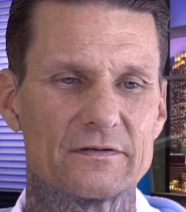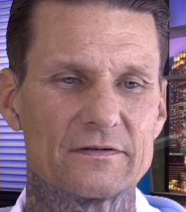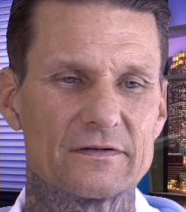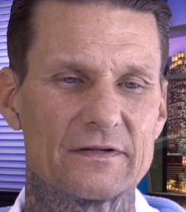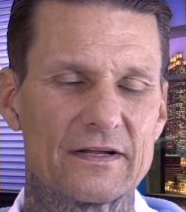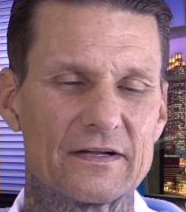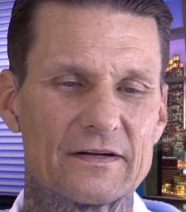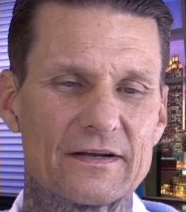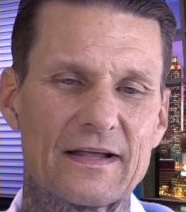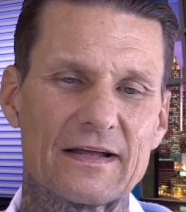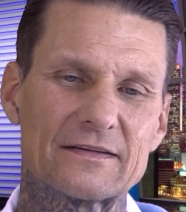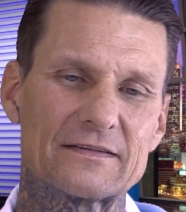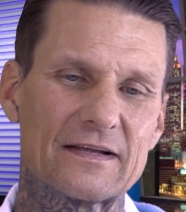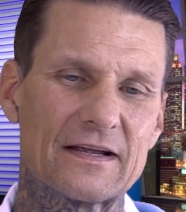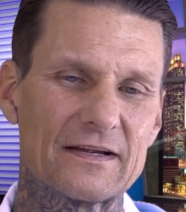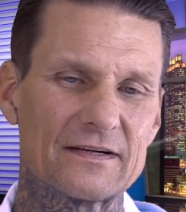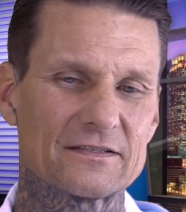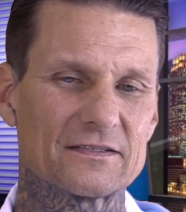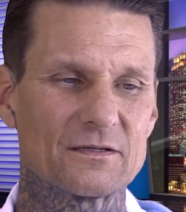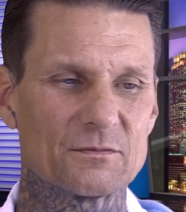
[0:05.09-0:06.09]
later that
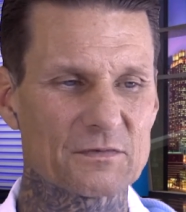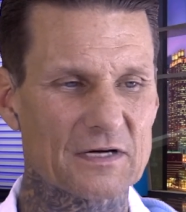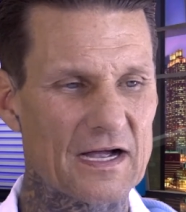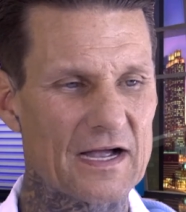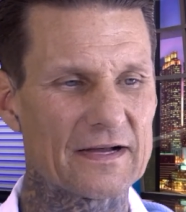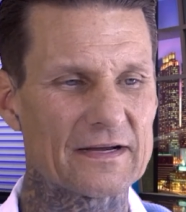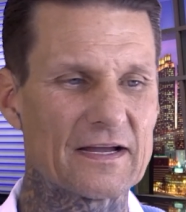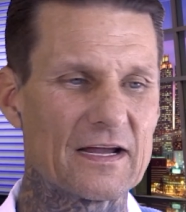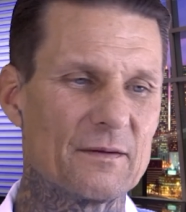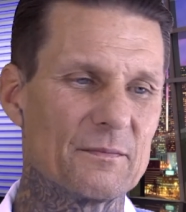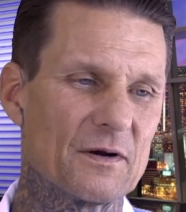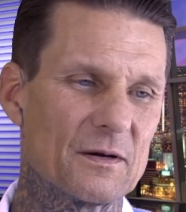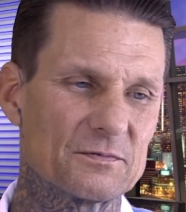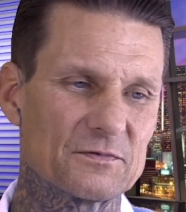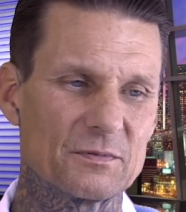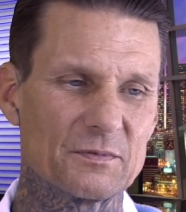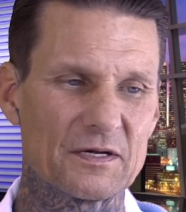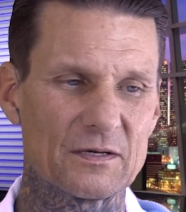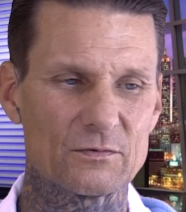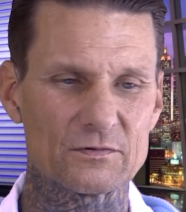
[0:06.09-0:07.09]
day, some guy came up
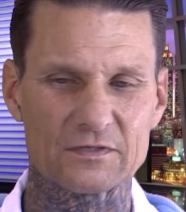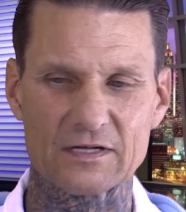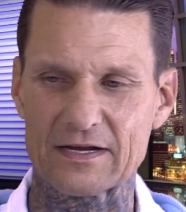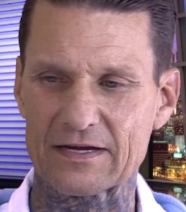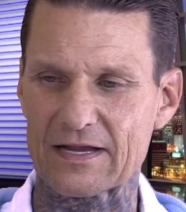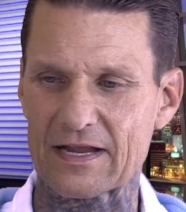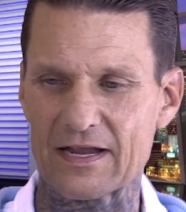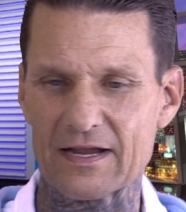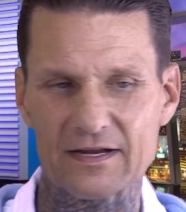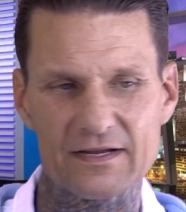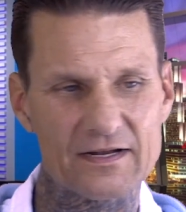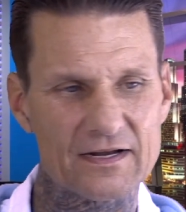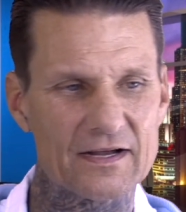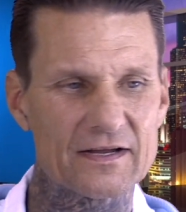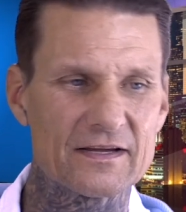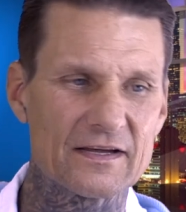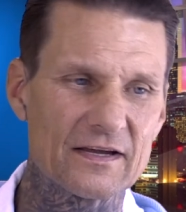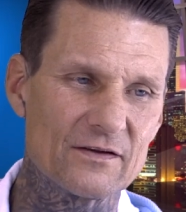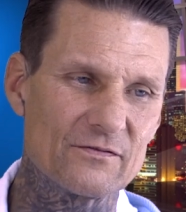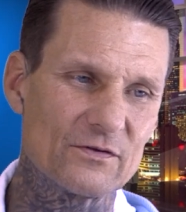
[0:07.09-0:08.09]
to me and was like, hey, can I
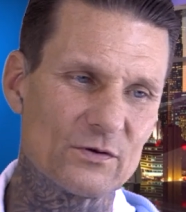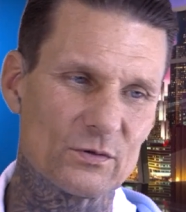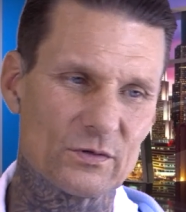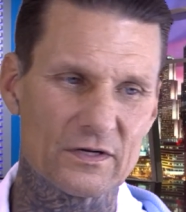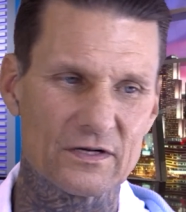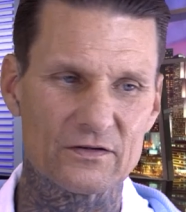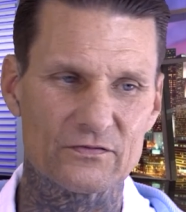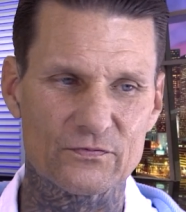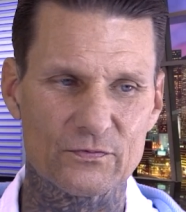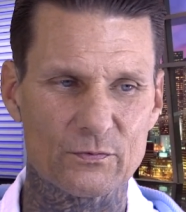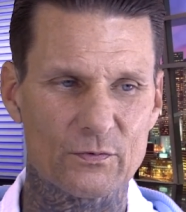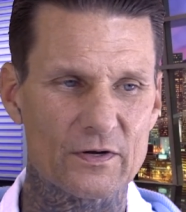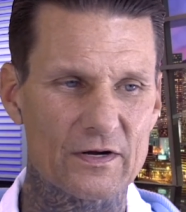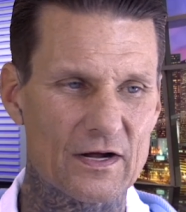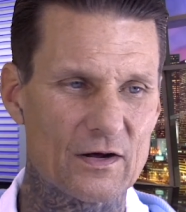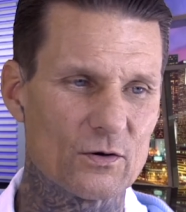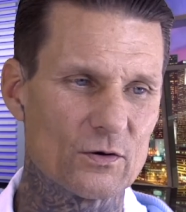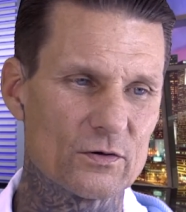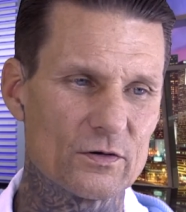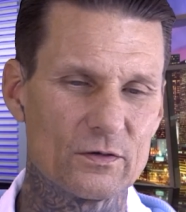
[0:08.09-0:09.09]
give you this for what
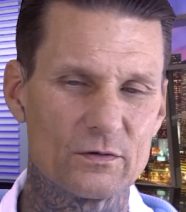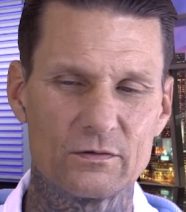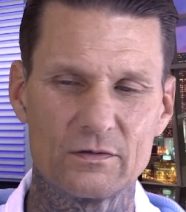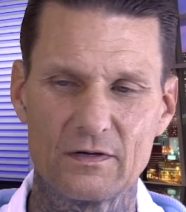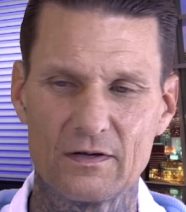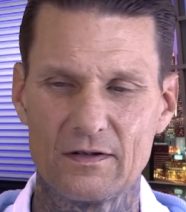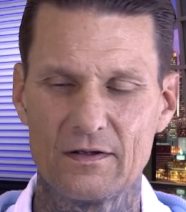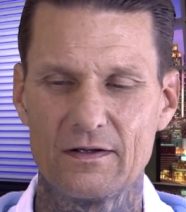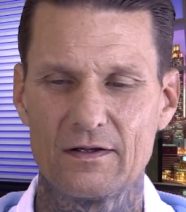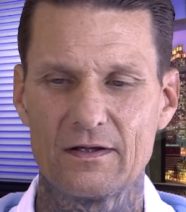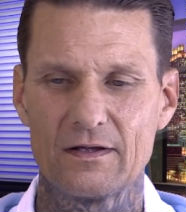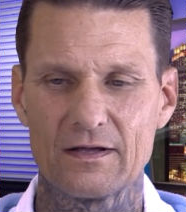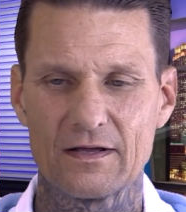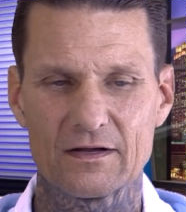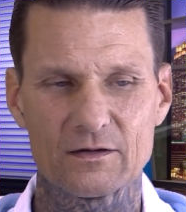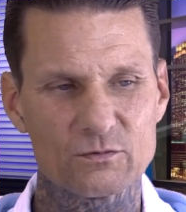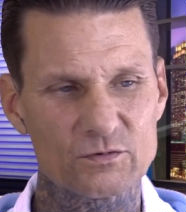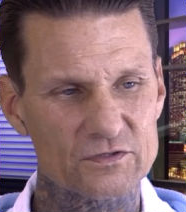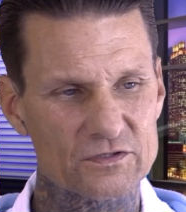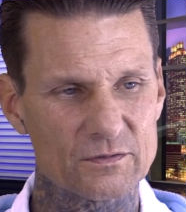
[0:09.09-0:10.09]
I owe you?
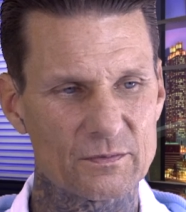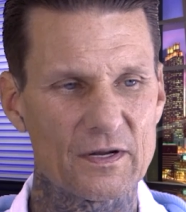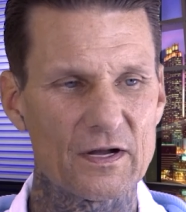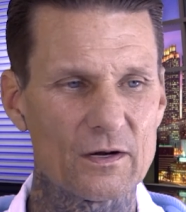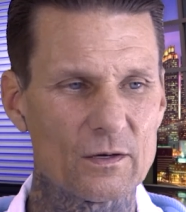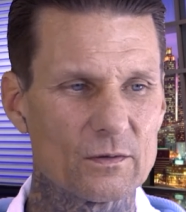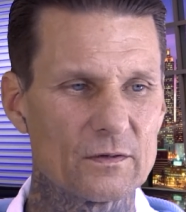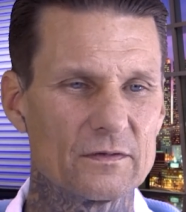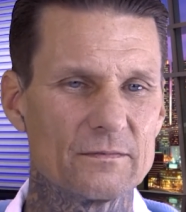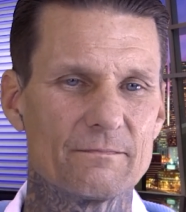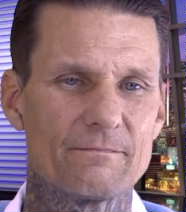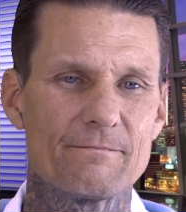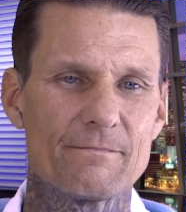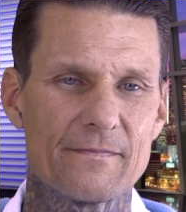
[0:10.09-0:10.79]
And it was some heroin.